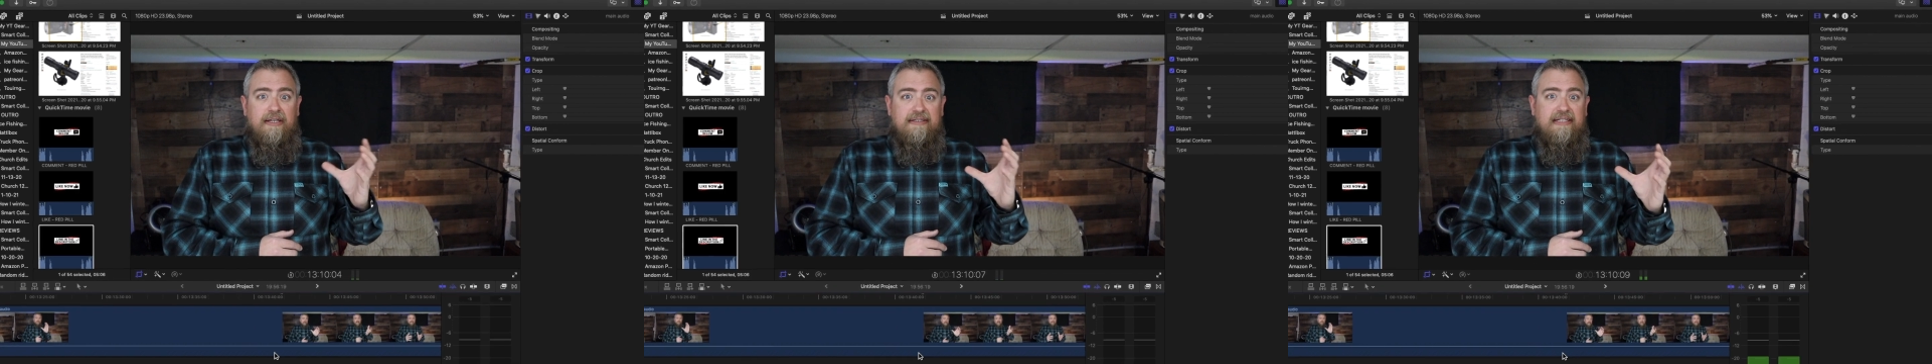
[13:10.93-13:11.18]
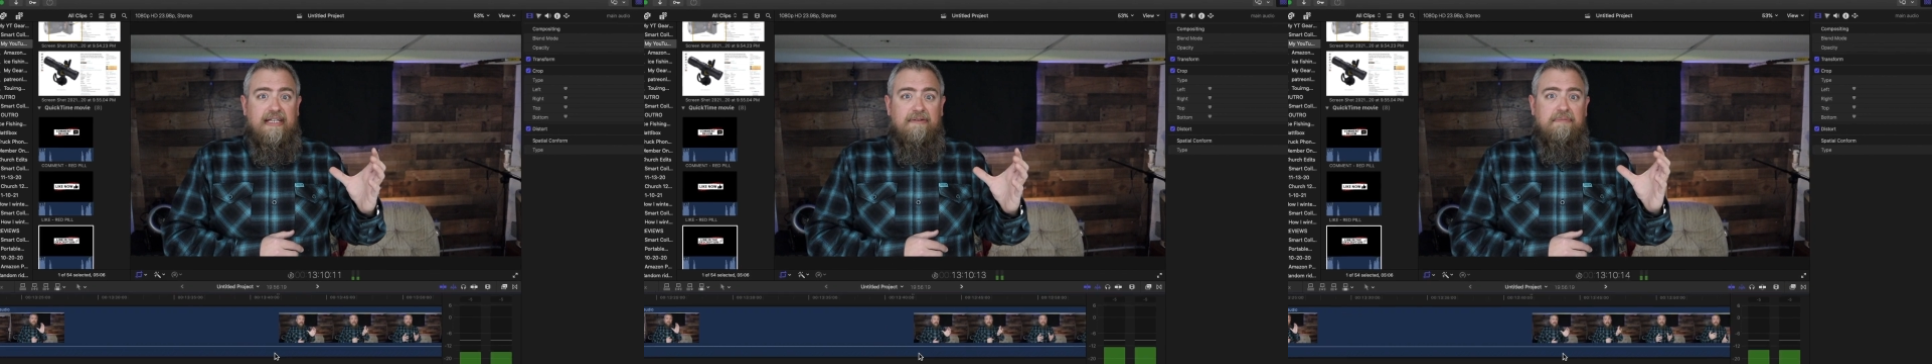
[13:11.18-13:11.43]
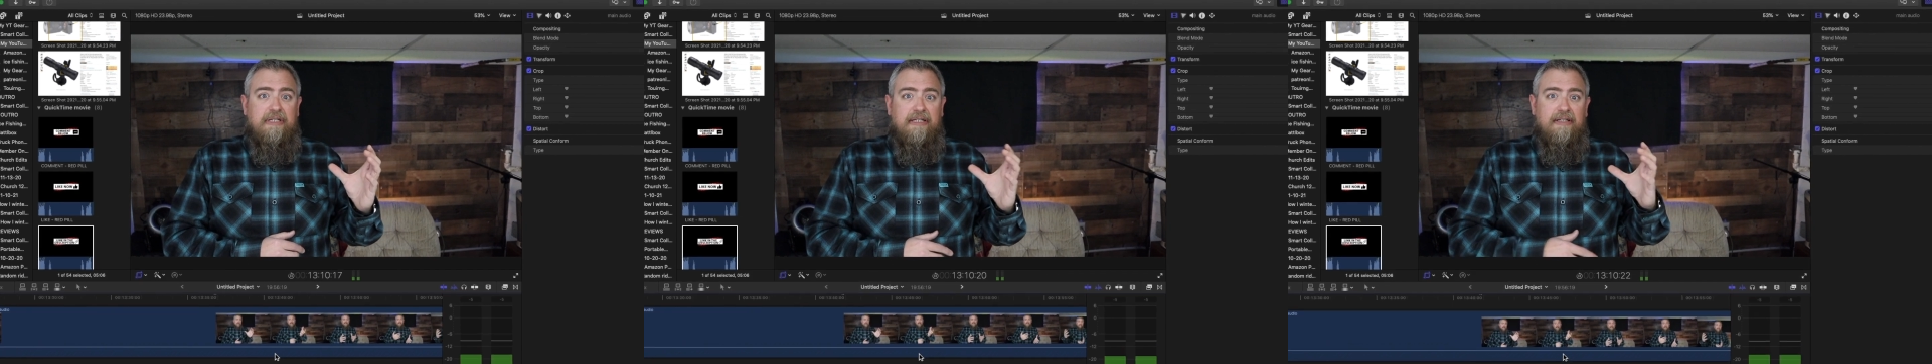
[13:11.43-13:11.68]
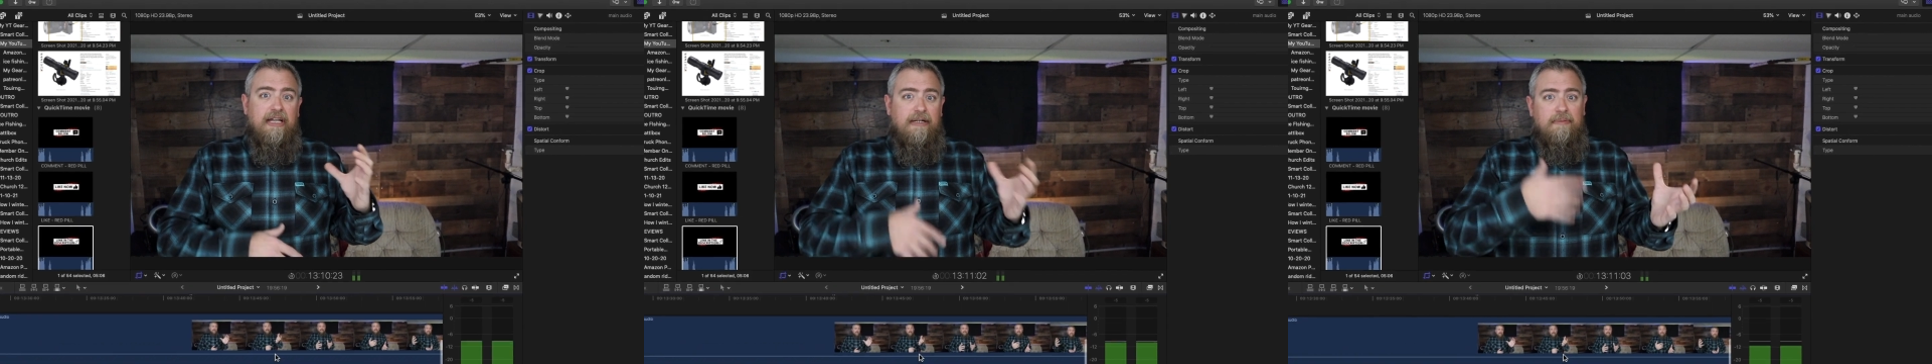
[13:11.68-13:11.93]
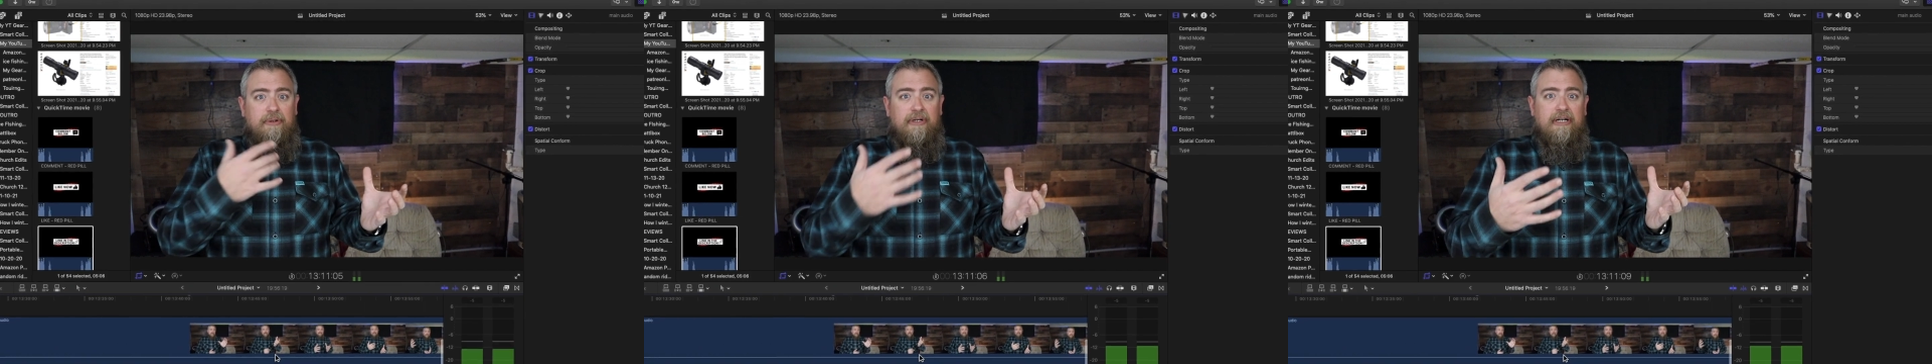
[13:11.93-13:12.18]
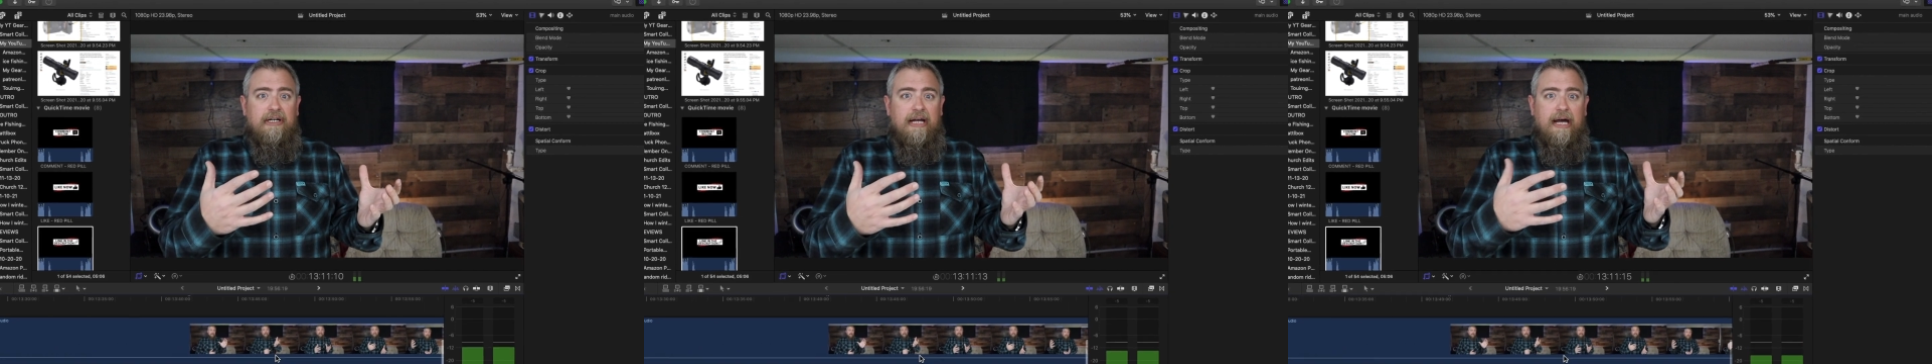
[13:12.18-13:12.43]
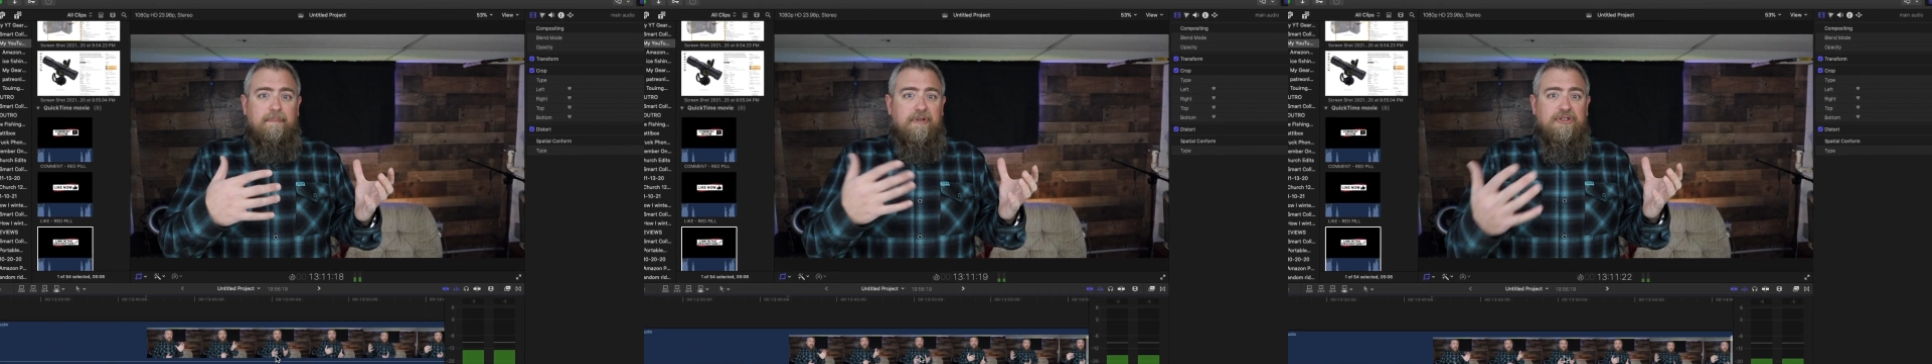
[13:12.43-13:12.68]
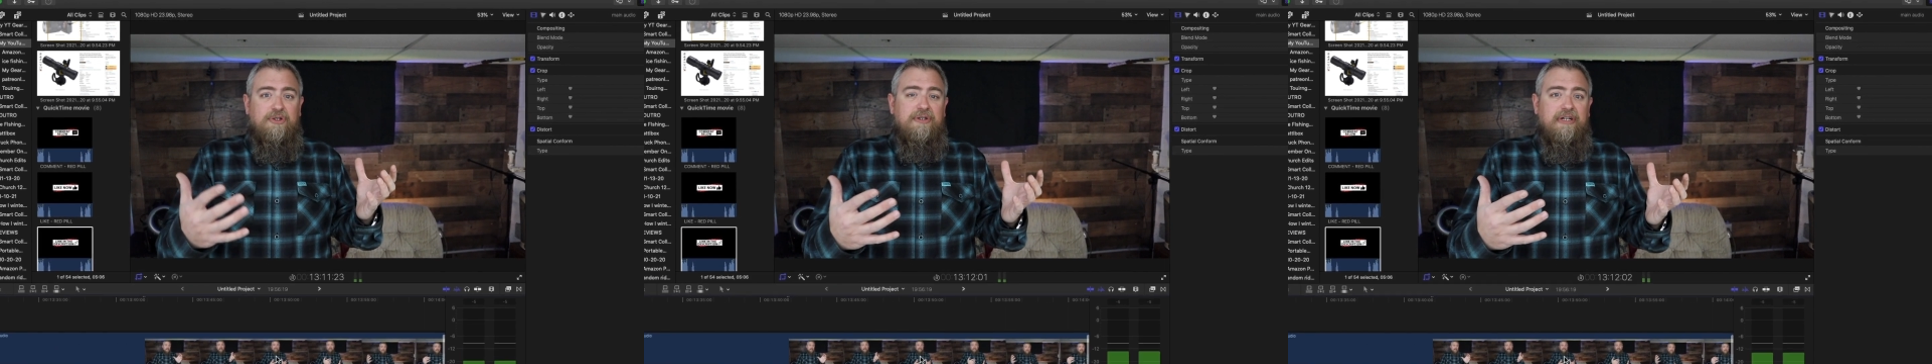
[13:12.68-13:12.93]
to give me a little more
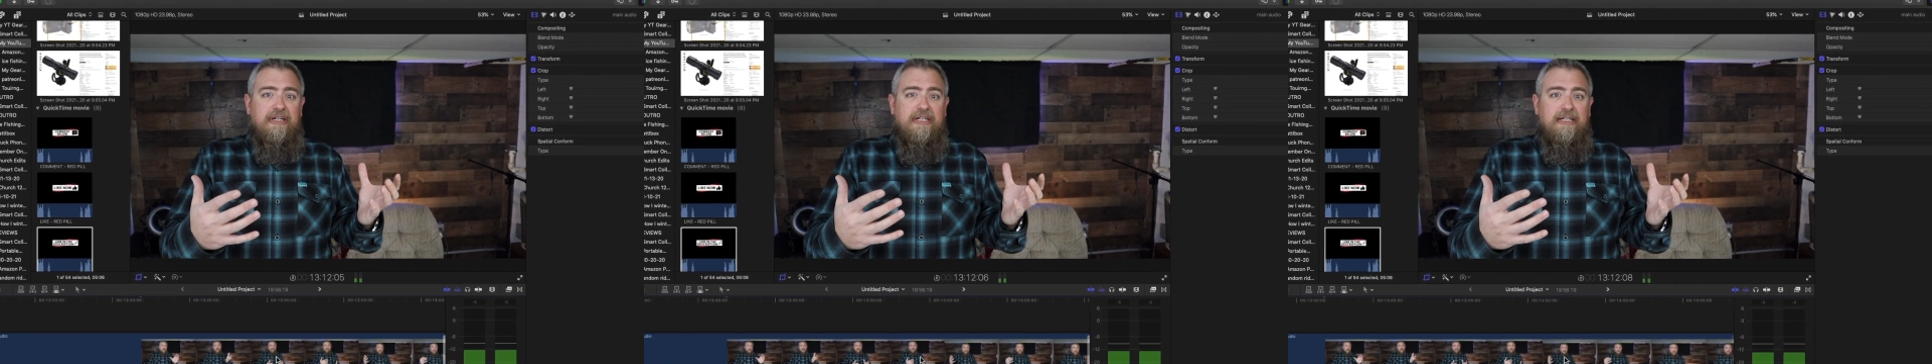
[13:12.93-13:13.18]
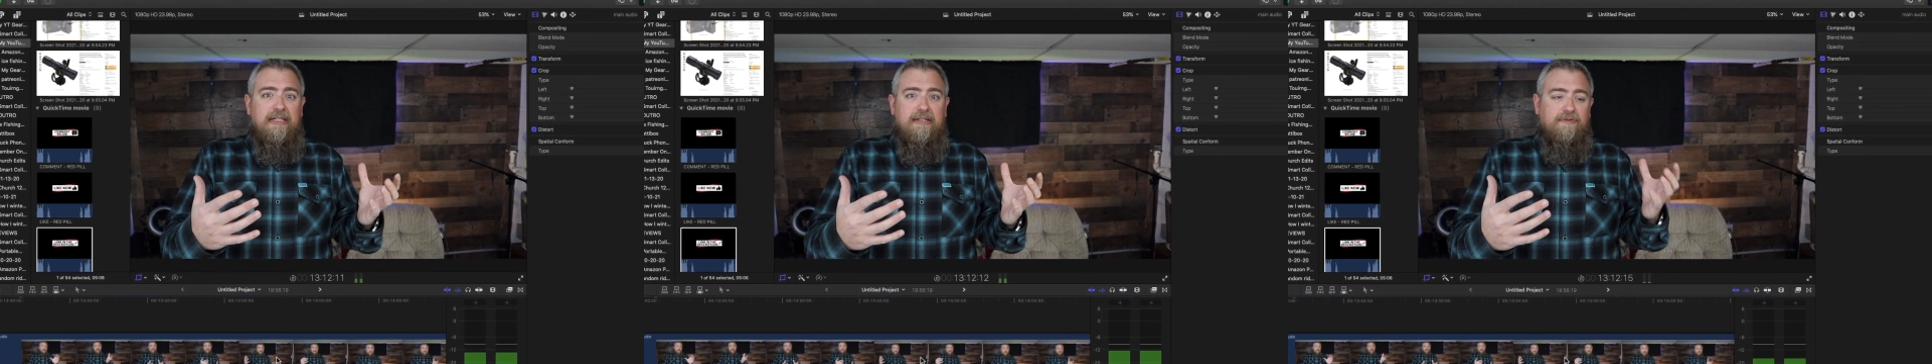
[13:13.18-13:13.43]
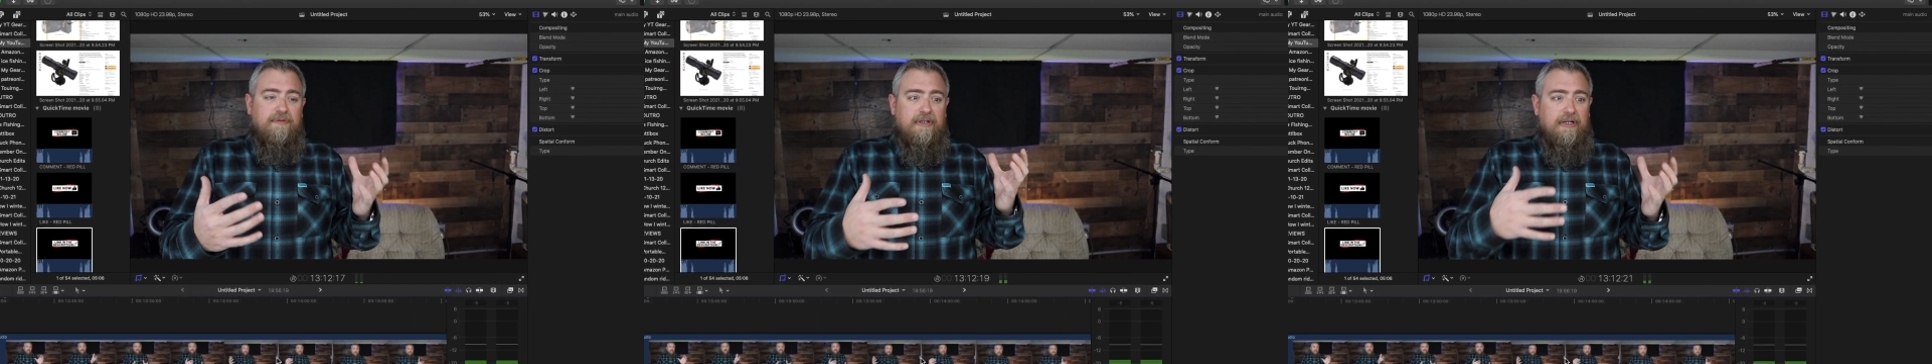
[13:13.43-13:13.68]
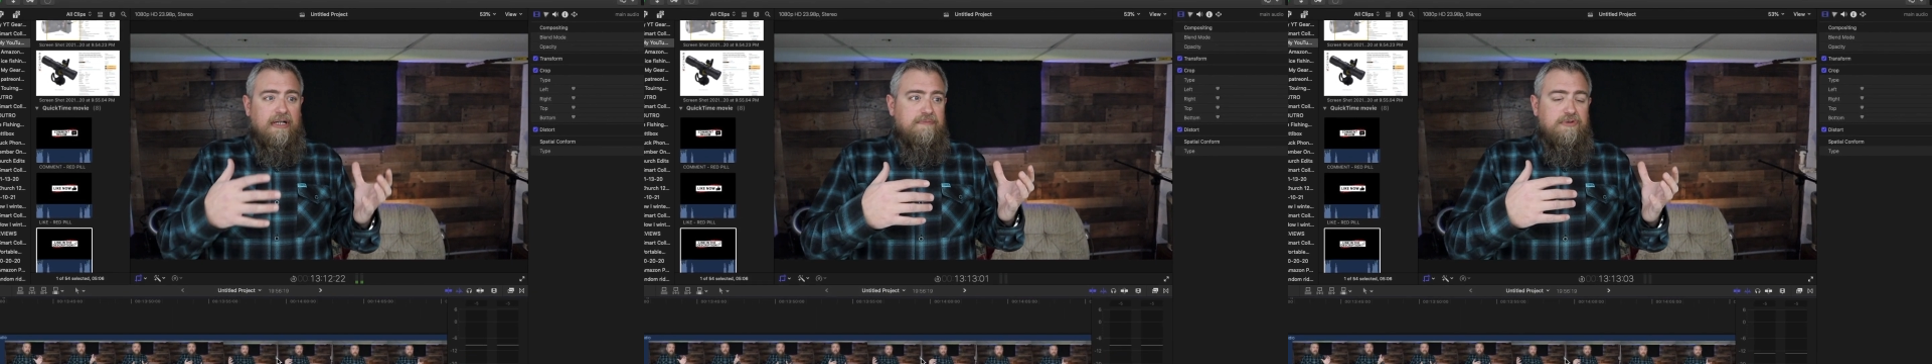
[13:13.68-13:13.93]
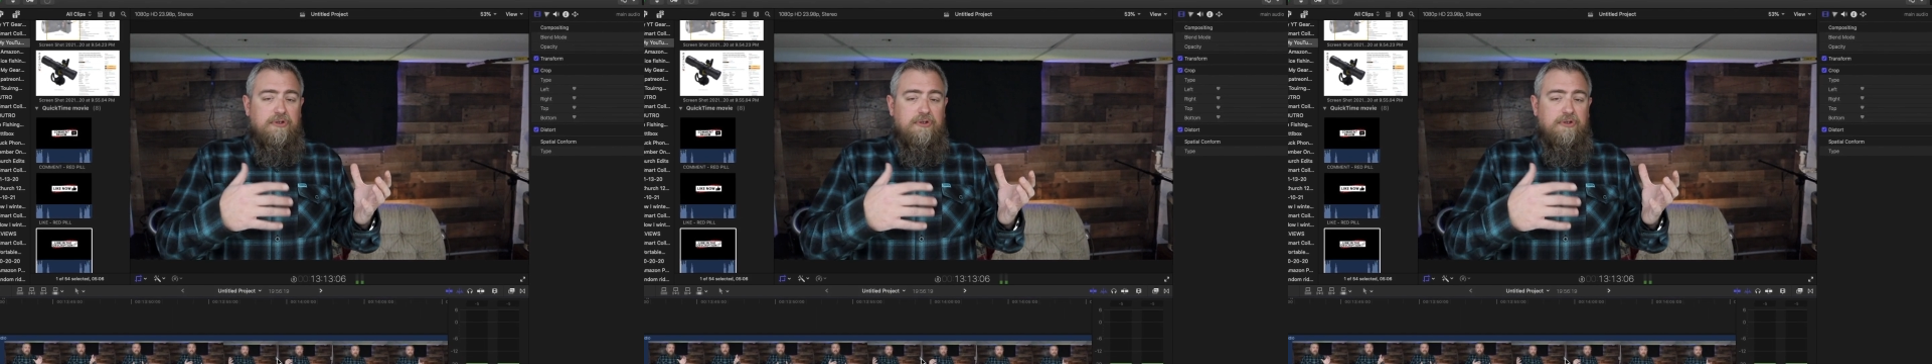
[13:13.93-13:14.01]
opportunity for